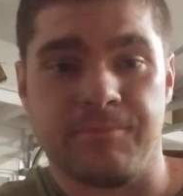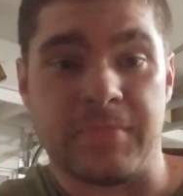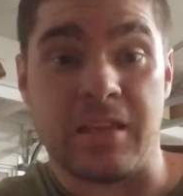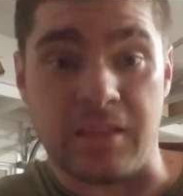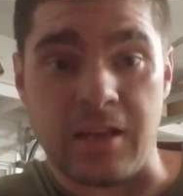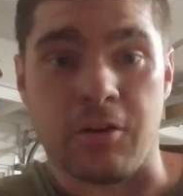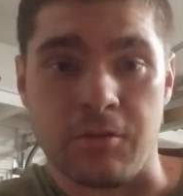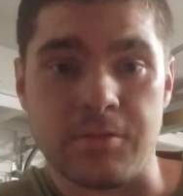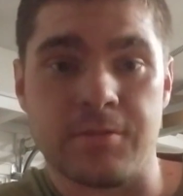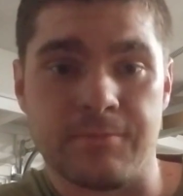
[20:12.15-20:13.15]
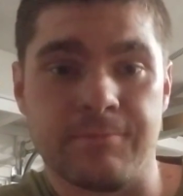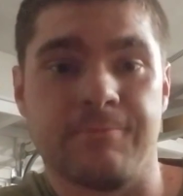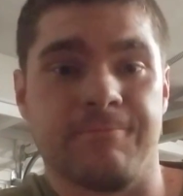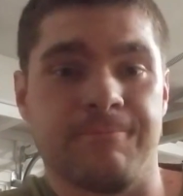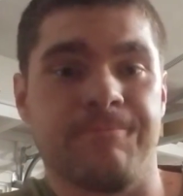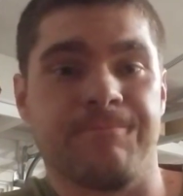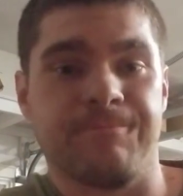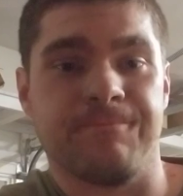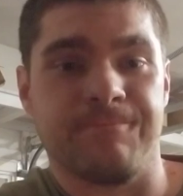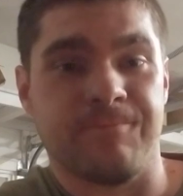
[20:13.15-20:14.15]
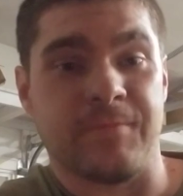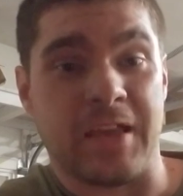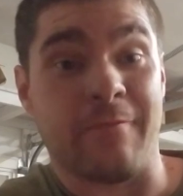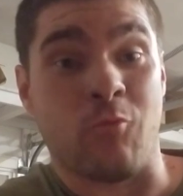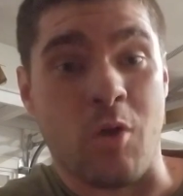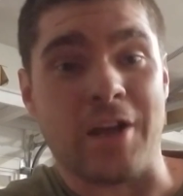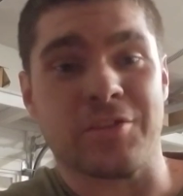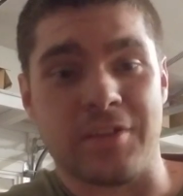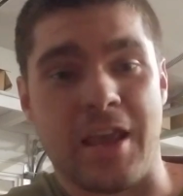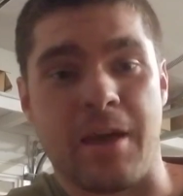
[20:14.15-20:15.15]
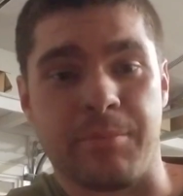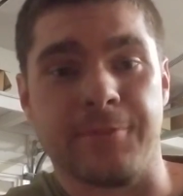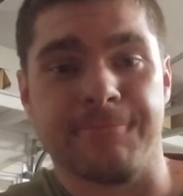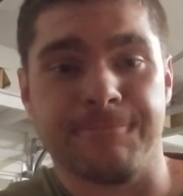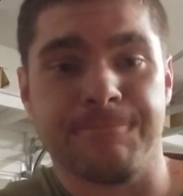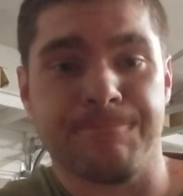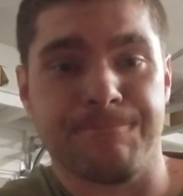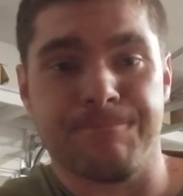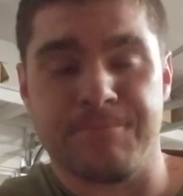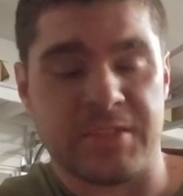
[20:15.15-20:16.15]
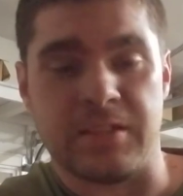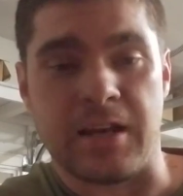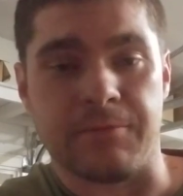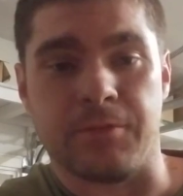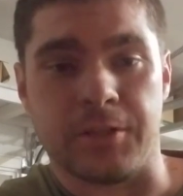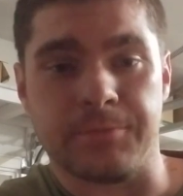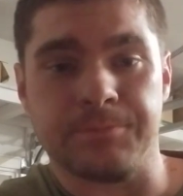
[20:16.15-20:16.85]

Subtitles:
And that hurts. I've watched it happen. It's not fun.